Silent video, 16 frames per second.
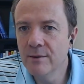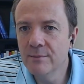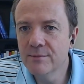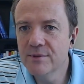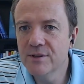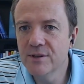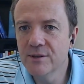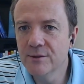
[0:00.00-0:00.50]

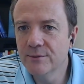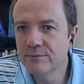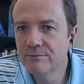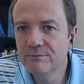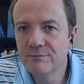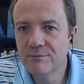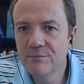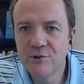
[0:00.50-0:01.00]
So
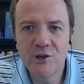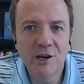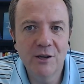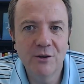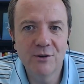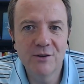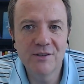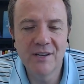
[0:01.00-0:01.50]
check
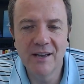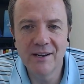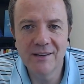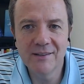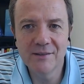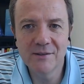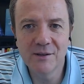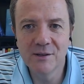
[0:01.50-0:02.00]
your
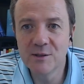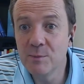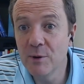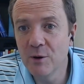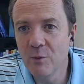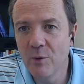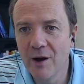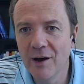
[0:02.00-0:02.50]
settings. It's been
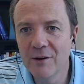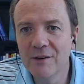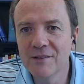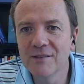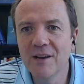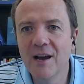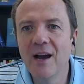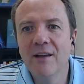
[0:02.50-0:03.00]
a while
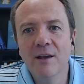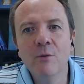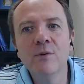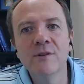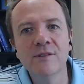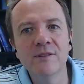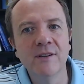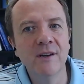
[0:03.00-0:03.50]
because I it
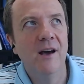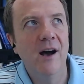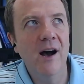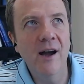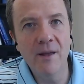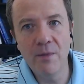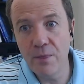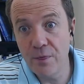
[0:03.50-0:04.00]
was
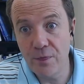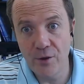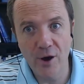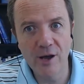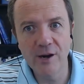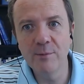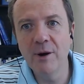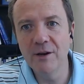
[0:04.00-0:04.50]
I had
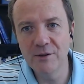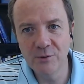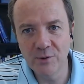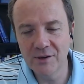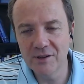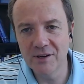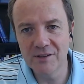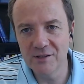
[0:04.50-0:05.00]
thought about
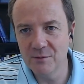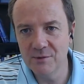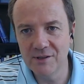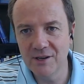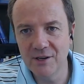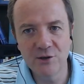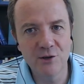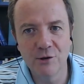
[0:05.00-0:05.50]
doing
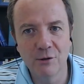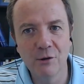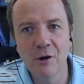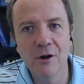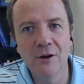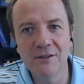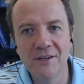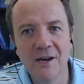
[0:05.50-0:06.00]
customization a
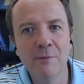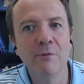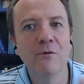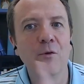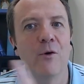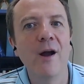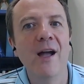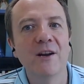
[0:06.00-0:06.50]
long time
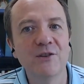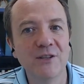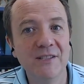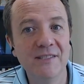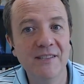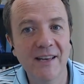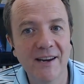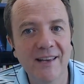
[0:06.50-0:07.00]
before I actually
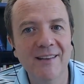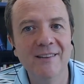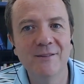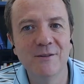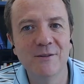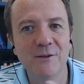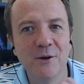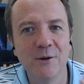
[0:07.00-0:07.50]
did it.
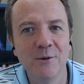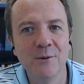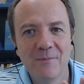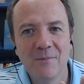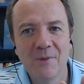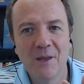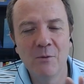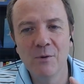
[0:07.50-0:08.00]
So
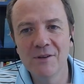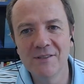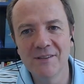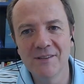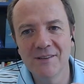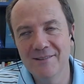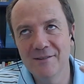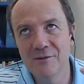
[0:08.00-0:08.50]
it
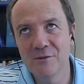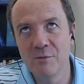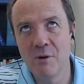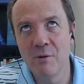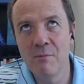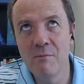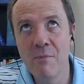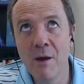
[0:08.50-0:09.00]
wasn't so
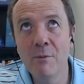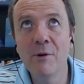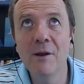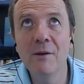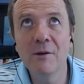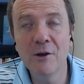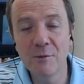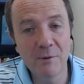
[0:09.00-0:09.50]
my
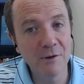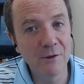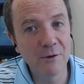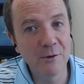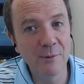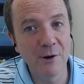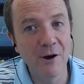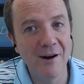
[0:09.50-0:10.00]
memory could be a
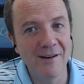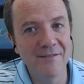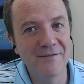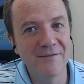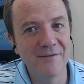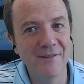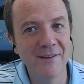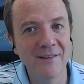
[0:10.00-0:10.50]
little bit
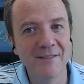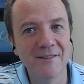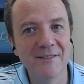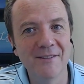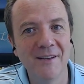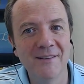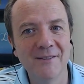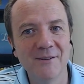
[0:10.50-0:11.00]
off in the
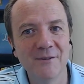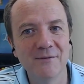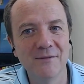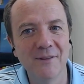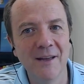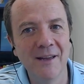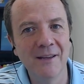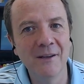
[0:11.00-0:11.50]
sense of
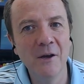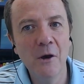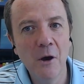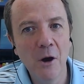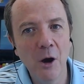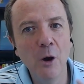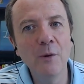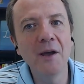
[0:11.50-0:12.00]
like,
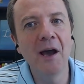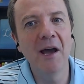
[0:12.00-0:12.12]
oh yeah,